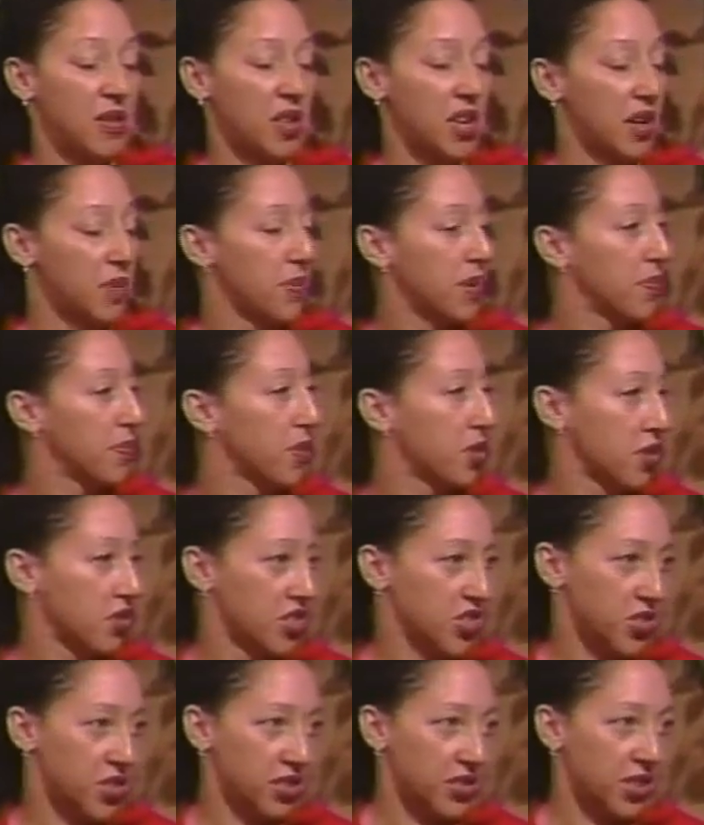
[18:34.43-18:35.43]
A lot of people
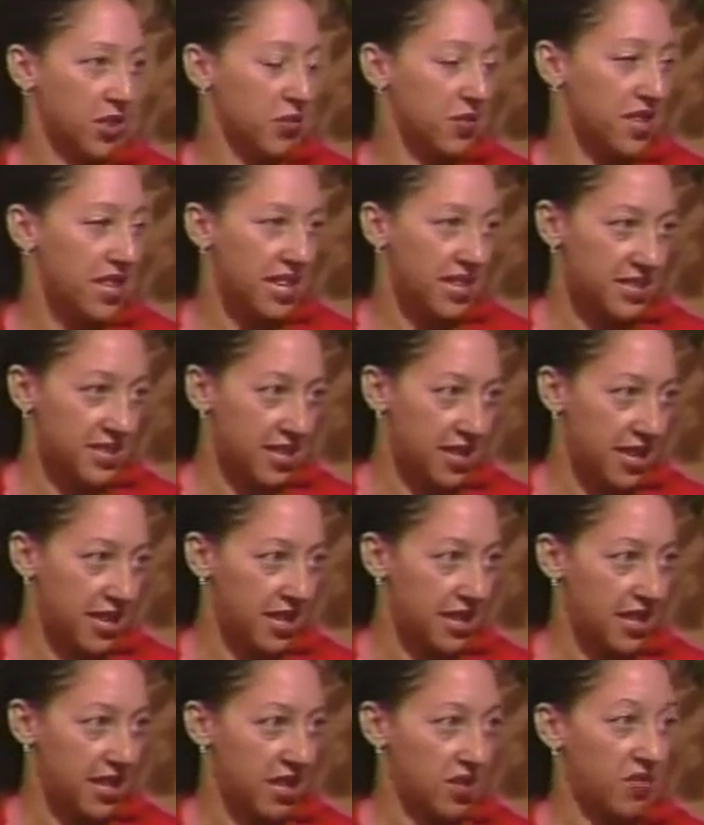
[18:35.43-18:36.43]
are struggling with
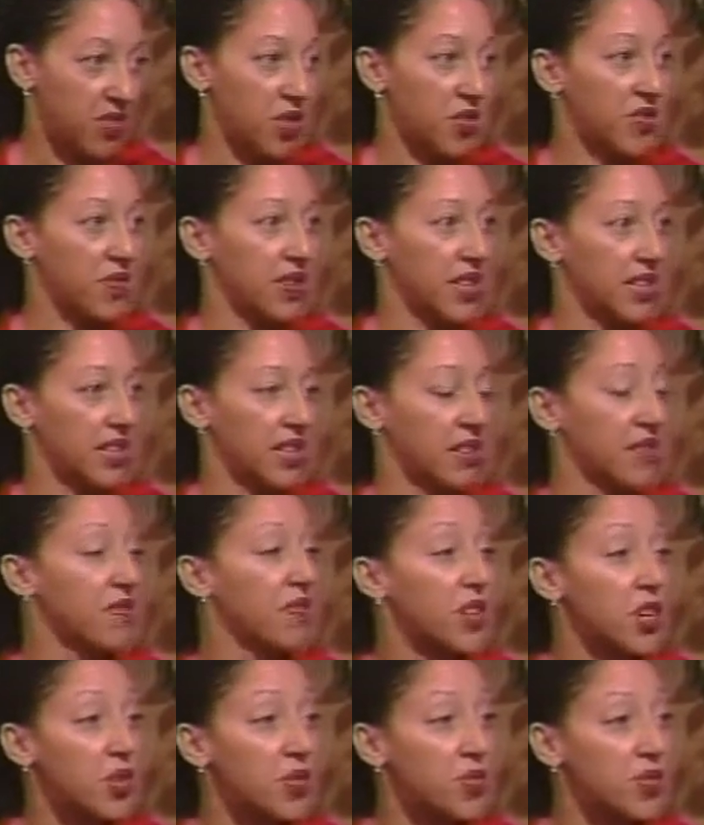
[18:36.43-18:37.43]
anxiety. If you're feeling
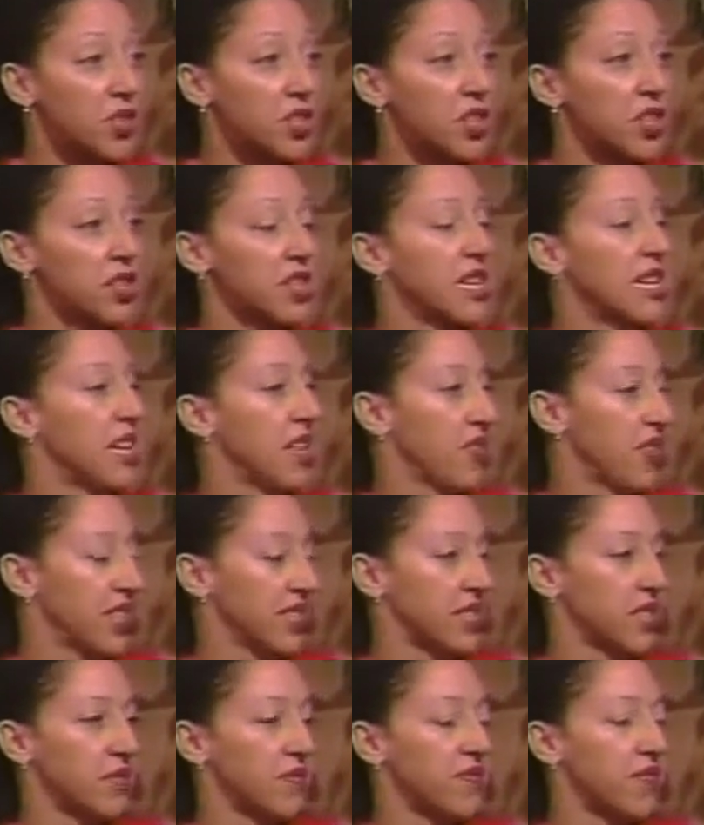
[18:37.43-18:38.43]
yeah. fearful,
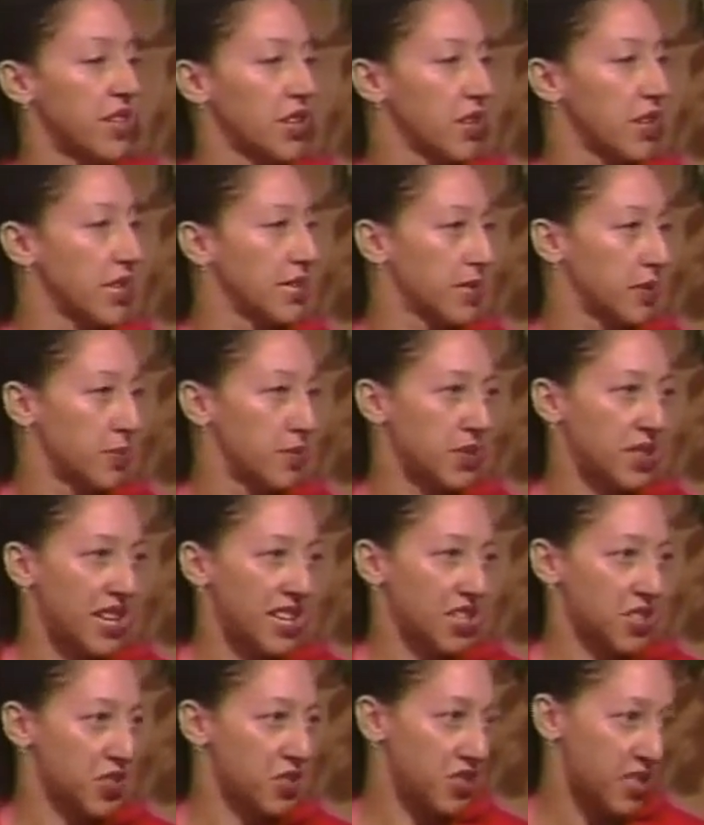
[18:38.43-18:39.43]
yeah. that's a very simple
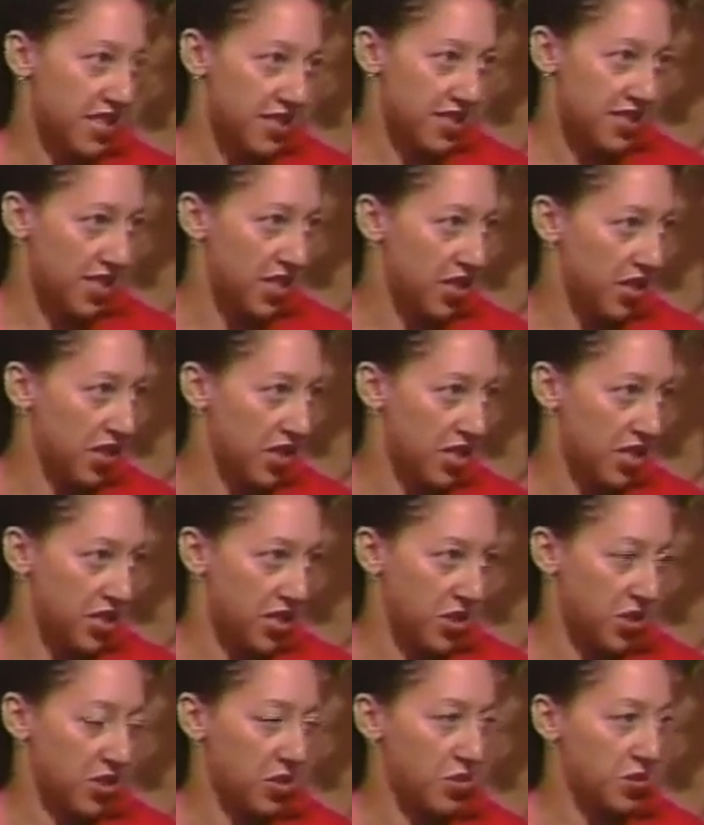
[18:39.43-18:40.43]
exercise that you can
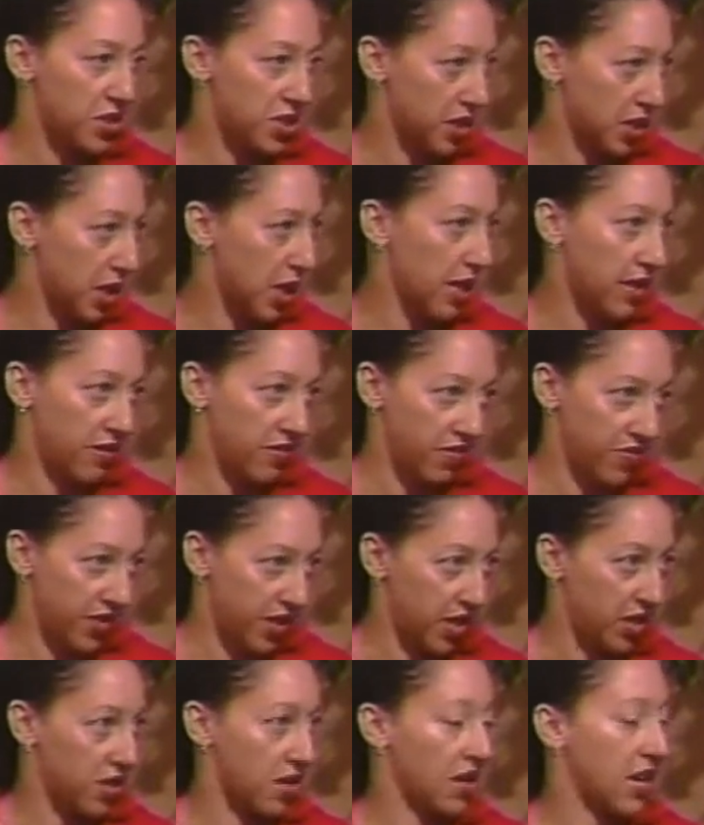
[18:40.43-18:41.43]
do to cut
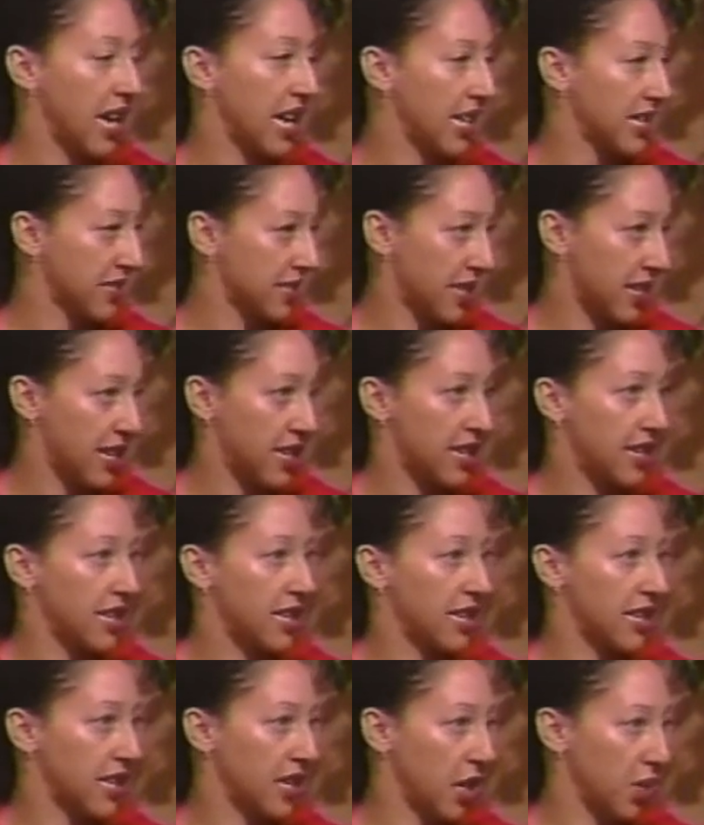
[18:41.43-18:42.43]
fear,
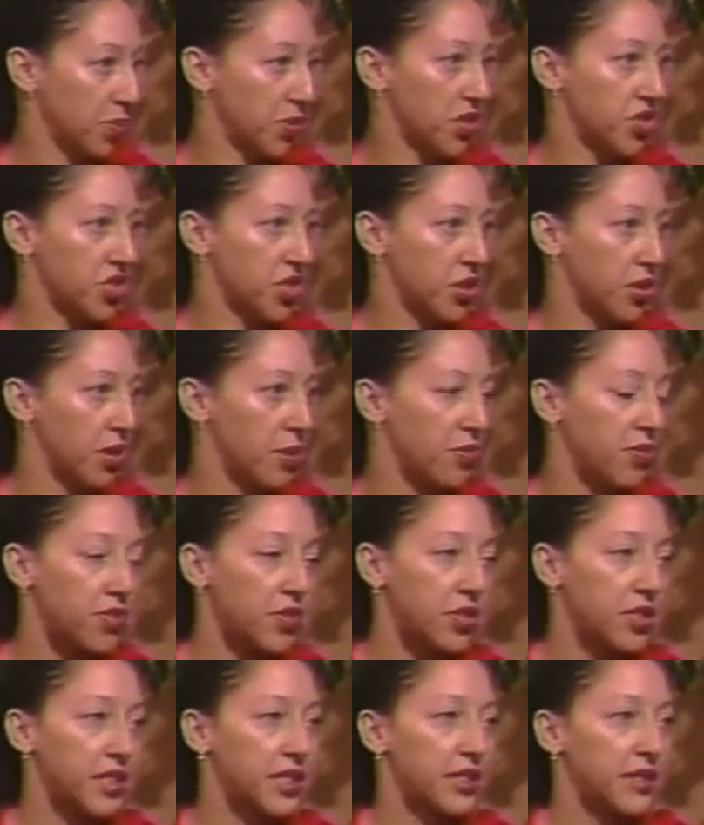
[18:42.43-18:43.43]
anxiety, and help you show up
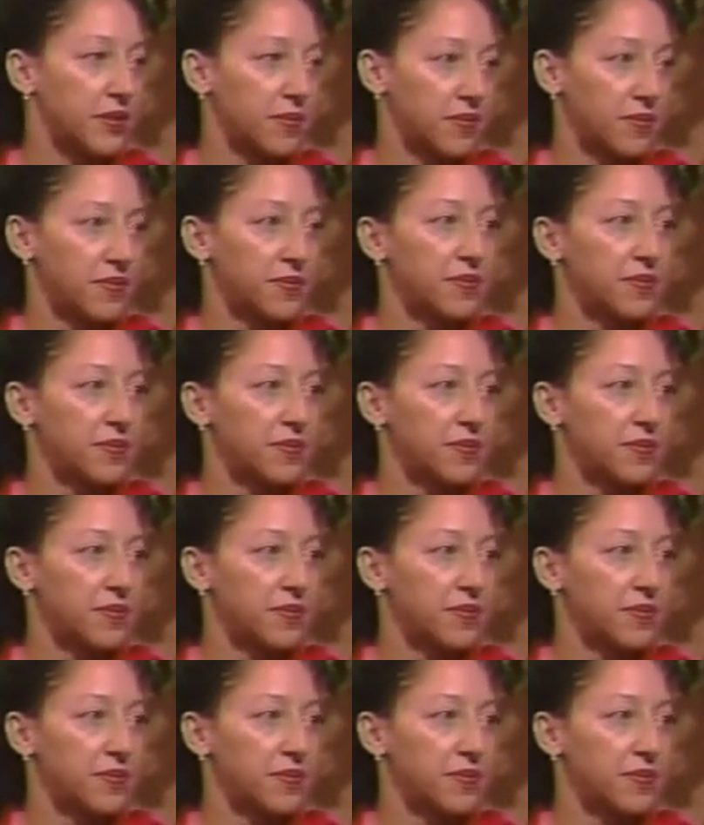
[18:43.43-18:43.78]
fully.